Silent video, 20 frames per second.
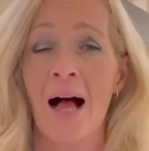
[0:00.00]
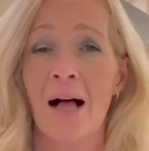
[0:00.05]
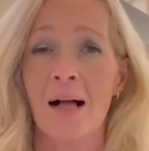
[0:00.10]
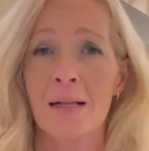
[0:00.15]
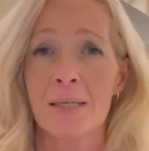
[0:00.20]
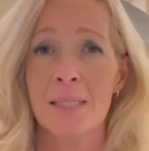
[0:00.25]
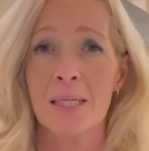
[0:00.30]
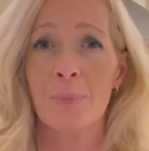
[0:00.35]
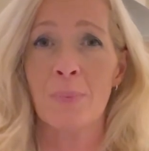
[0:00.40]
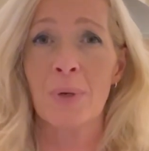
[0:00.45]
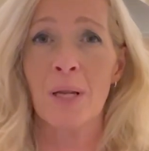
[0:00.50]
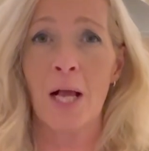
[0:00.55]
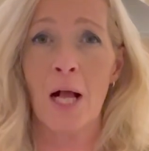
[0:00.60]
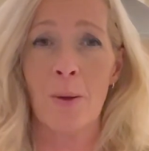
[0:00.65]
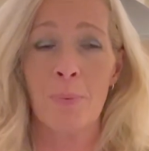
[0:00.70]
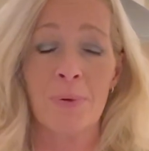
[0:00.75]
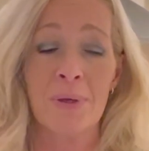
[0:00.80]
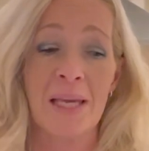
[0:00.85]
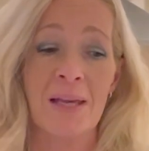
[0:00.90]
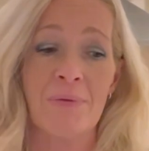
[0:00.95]
I'll double it
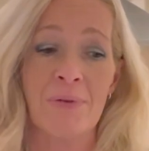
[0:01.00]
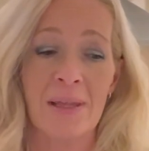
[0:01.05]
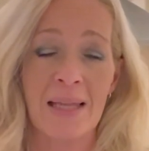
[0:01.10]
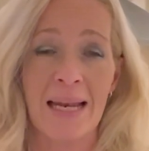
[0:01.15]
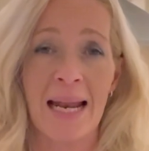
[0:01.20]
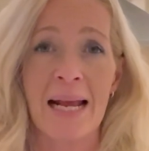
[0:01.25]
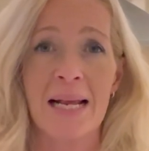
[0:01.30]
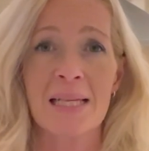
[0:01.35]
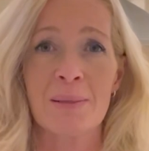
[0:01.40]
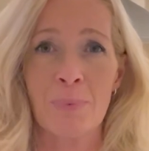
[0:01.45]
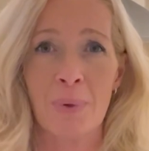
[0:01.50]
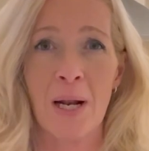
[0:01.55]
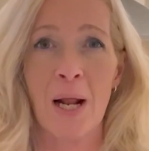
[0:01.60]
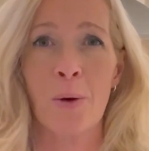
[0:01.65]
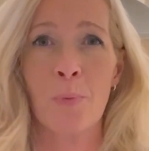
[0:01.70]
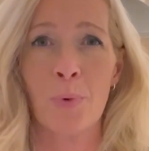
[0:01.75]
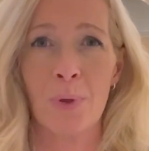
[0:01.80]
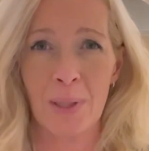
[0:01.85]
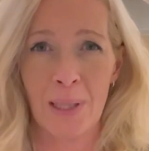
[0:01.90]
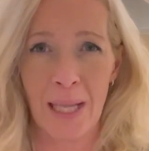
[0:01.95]
up, give you the next, but I
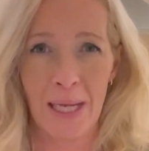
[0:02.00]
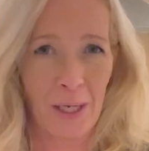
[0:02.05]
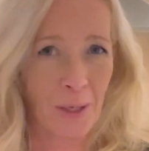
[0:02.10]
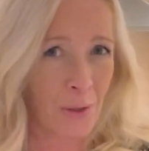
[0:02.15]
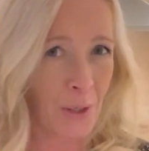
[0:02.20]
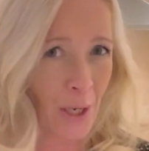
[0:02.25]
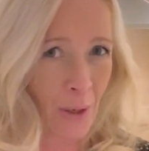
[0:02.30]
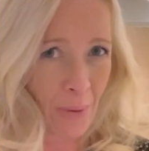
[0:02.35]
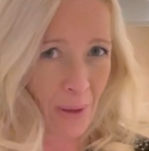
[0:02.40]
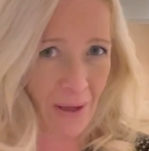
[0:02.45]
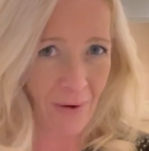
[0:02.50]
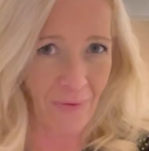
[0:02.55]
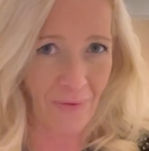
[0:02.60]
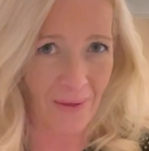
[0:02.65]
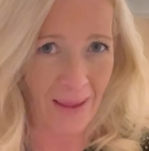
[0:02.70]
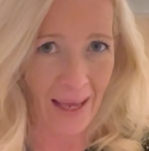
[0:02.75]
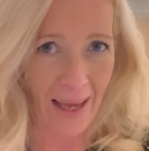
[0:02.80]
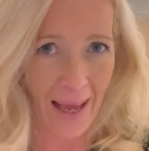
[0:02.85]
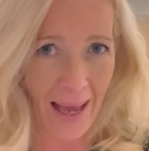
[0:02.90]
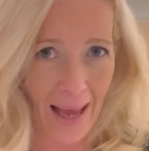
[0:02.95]
will let you know if
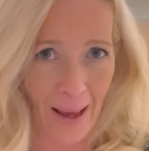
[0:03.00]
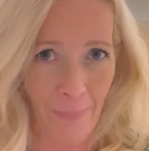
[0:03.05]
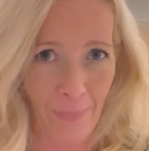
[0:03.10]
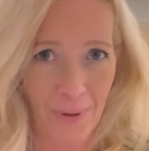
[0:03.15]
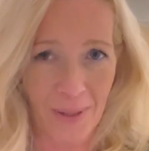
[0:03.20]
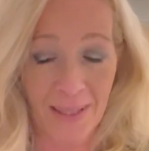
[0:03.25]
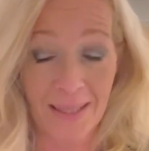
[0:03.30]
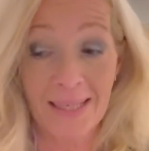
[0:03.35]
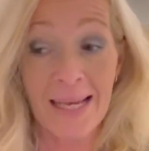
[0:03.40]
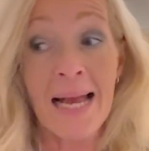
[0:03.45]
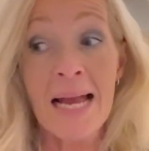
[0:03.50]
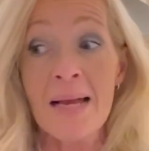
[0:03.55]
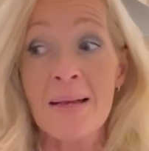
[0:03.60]
that happens.